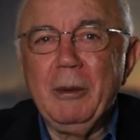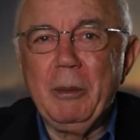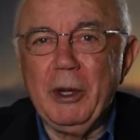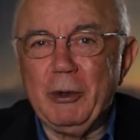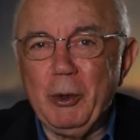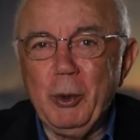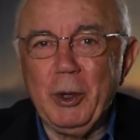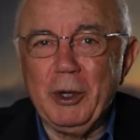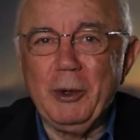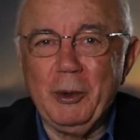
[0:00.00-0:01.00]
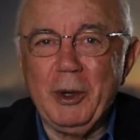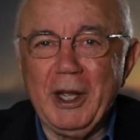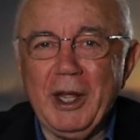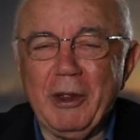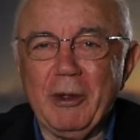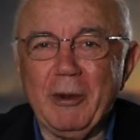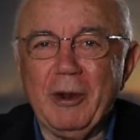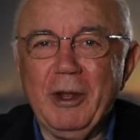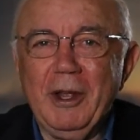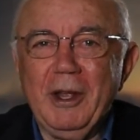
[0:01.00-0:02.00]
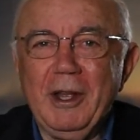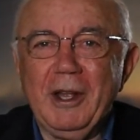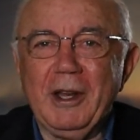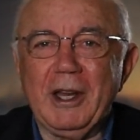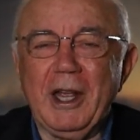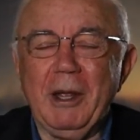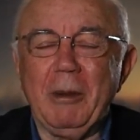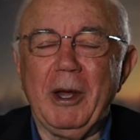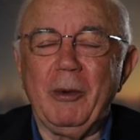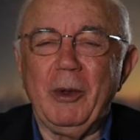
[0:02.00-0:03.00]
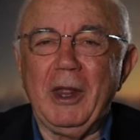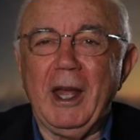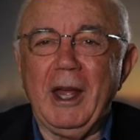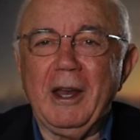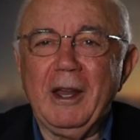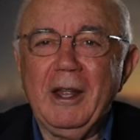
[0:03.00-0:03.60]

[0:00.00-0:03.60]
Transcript: put 2 and 2 together and came out with that.